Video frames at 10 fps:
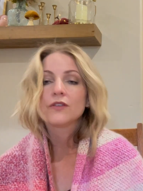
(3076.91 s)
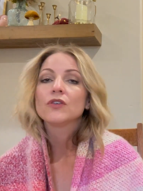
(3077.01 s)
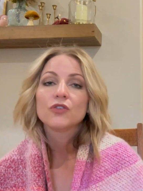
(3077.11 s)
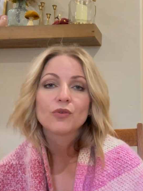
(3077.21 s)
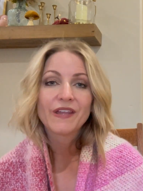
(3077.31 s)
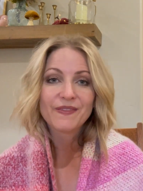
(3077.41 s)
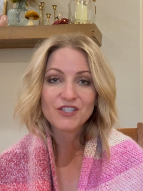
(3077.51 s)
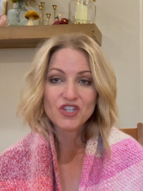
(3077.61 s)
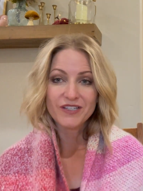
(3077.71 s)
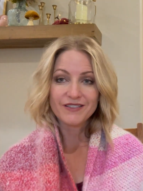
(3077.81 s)
you get the
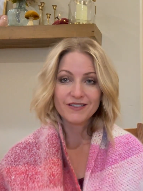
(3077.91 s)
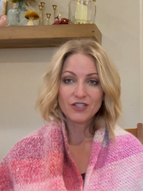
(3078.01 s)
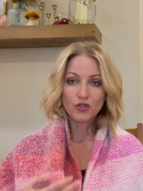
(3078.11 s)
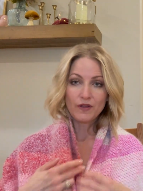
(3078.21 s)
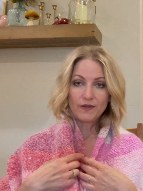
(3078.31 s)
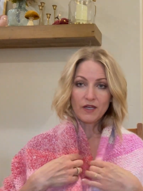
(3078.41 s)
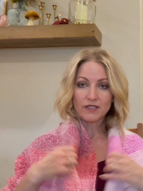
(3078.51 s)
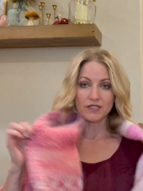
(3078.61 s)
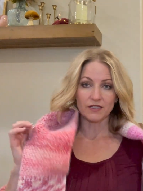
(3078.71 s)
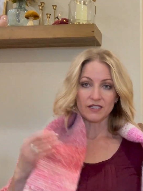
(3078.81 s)
gist, you get the
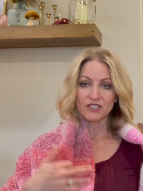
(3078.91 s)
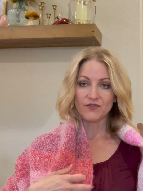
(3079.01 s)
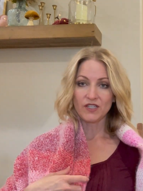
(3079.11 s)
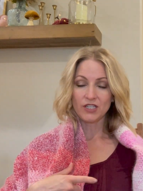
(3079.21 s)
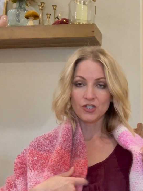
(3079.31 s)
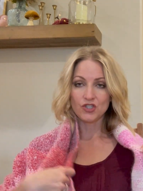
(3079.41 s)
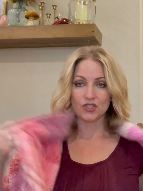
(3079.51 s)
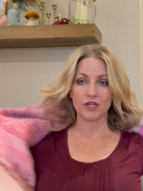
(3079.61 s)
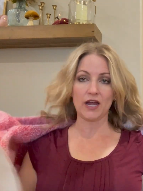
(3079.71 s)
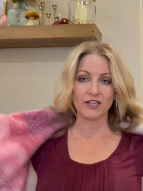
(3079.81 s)
idea. It's finished.
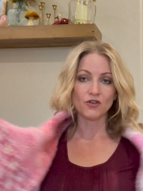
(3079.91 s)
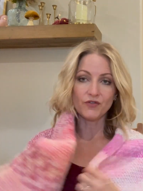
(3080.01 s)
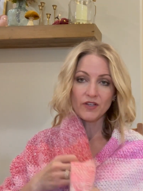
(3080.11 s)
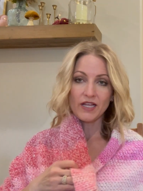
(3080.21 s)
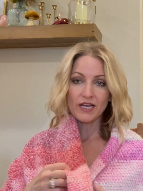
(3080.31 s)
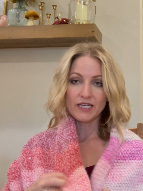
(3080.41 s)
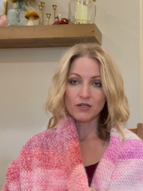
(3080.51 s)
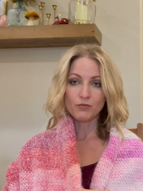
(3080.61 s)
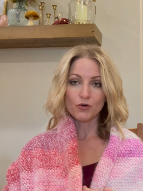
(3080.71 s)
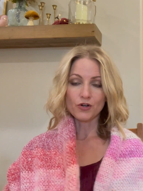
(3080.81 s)
I don't feel like I need a
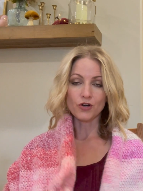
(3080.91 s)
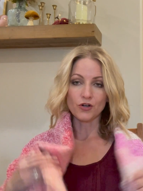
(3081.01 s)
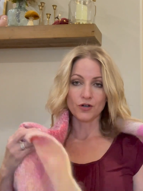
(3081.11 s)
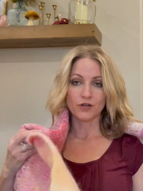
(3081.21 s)
border.